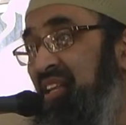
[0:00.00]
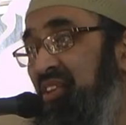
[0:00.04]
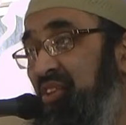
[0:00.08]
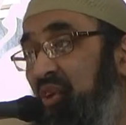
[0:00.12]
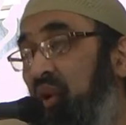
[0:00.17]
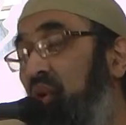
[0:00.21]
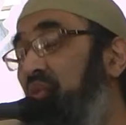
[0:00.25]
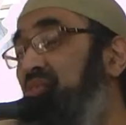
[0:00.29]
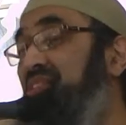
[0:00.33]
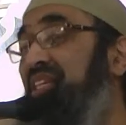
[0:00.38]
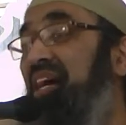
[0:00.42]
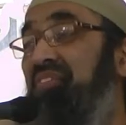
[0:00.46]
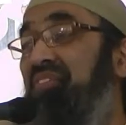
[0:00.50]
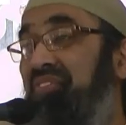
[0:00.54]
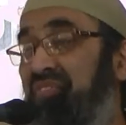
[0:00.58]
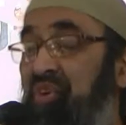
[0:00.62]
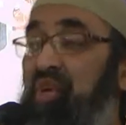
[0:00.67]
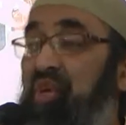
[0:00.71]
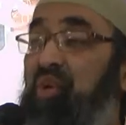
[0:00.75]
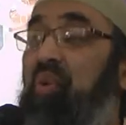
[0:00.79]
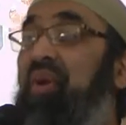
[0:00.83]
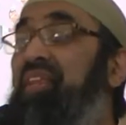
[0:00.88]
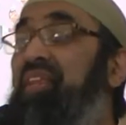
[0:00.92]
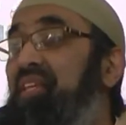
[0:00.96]
Those that
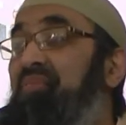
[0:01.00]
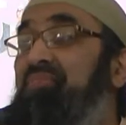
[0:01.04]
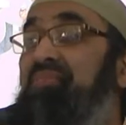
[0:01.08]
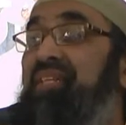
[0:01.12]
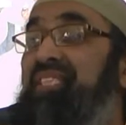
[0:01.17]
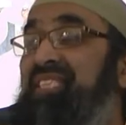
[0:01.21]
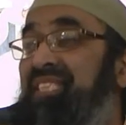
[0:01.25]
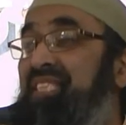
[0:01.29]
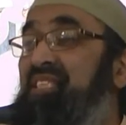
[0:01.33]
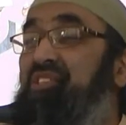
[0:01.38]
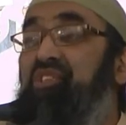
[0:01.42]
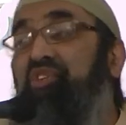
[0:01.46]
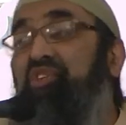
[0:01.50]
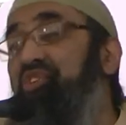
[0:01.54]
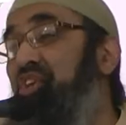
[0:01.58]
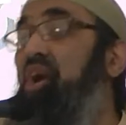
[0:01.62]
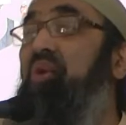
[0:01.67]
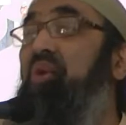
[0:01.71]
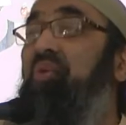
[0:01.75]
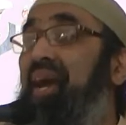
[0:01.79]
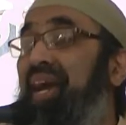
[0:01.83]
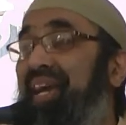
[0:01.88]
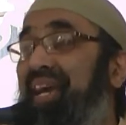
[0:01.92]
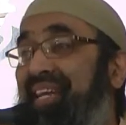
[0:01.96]
frequent the masjid, you
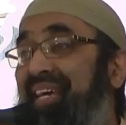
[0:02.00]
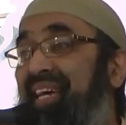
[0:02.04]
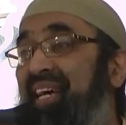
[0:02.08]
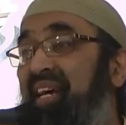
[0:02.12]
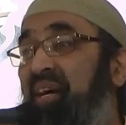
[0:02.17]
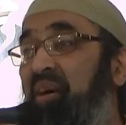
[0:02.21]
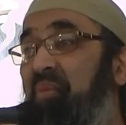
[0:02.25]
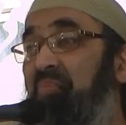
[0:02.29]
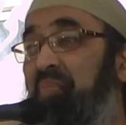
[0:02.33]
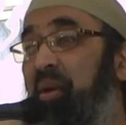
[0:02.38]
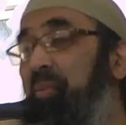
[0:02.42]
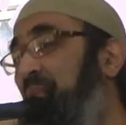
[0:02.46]
know it.